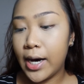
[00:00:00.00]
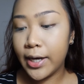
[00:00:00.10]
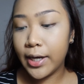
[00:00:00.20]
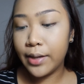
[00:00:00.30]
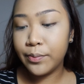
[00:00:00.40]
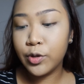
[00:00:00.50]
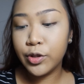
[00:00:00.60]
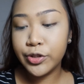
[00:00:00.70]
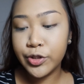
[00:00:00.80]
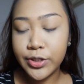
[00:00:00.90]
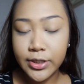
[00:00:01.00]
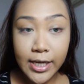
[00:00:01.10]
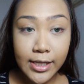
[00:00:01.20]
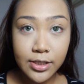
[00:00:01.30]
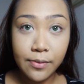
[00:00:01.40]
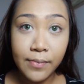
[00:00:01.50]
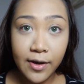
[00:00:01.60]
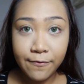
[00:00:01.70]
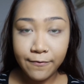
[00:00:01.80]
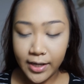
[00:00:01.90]
I am going to set
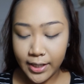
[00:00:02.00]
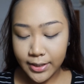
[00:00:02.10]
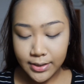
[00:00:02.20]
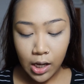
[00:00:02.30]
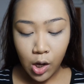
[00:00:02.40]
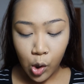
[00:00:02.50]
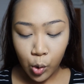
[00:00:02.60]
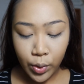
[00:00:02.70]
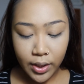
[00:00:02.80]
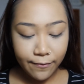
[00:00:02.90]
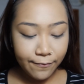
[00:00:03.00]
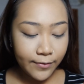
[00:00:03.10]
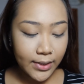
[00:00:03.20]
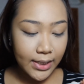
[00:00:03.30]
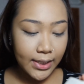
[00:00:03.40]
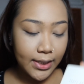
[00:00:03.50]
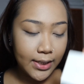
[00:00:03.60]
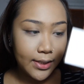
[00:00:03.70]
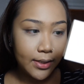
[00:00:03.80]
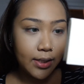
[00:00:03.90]
my face with
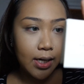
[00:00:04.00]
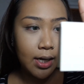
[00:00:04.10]
the